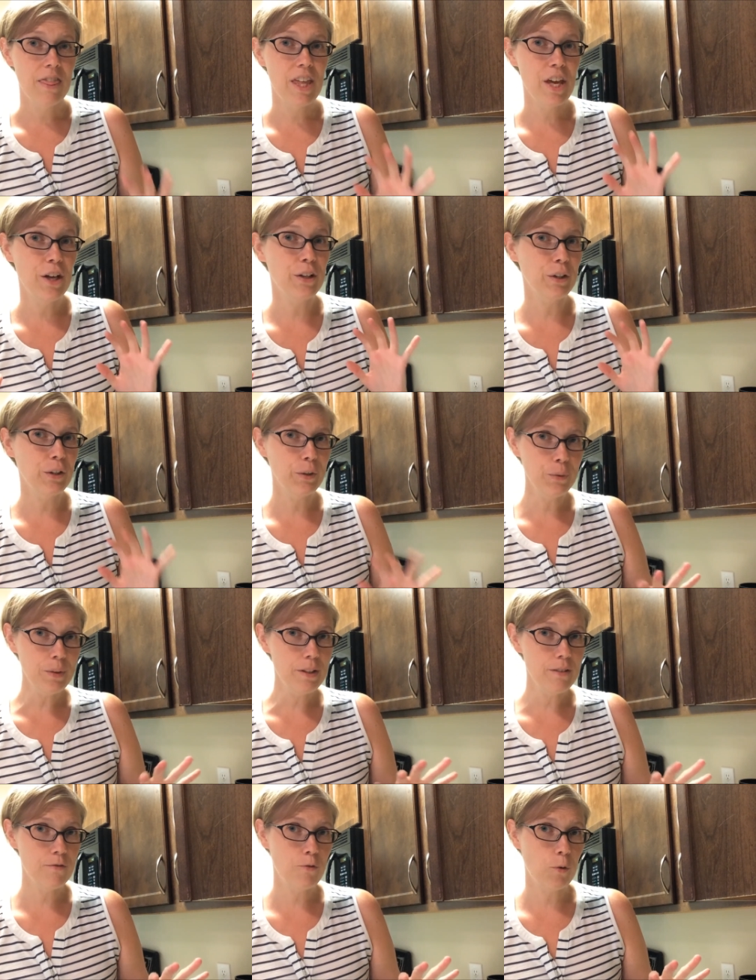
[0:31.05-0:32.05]
the
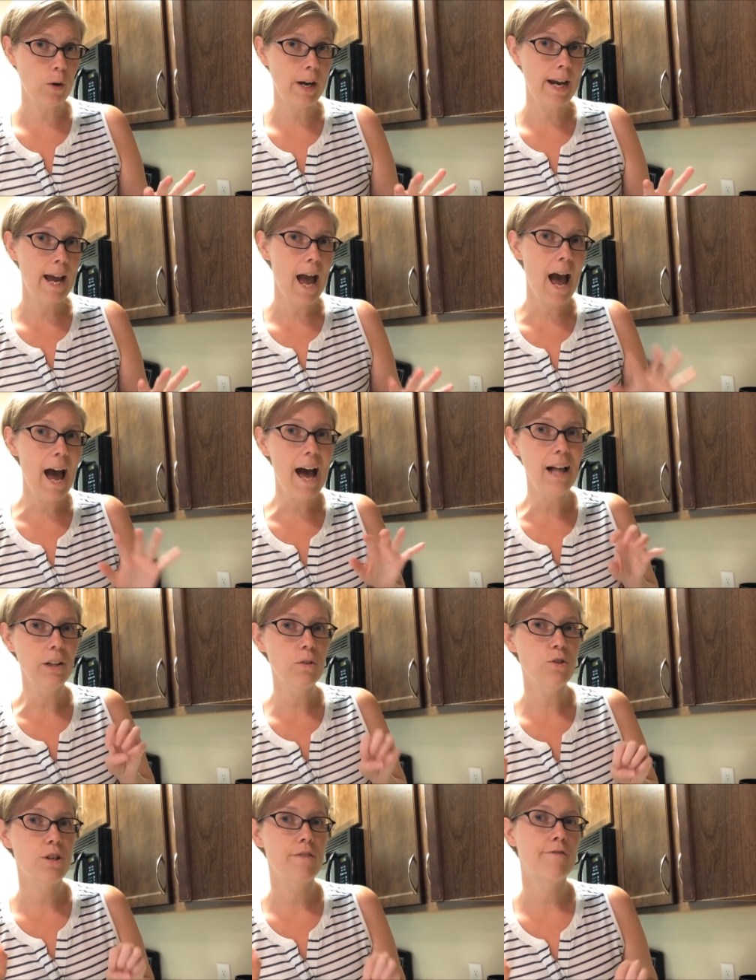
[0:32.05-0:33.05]
gluten-free,
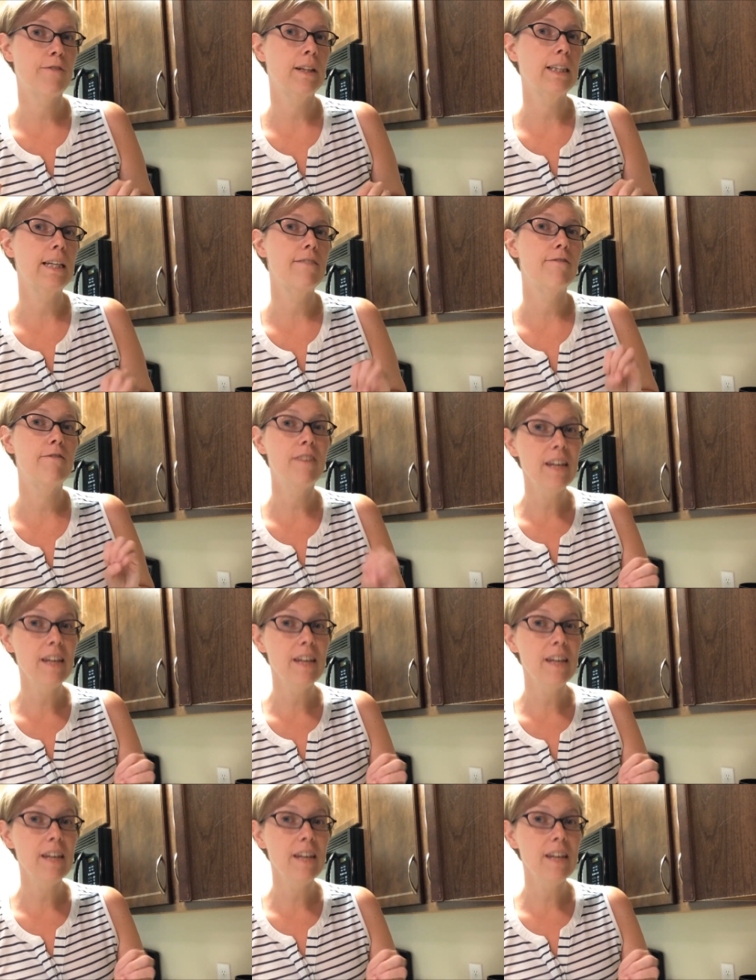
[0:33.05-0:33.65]
allergy-friendly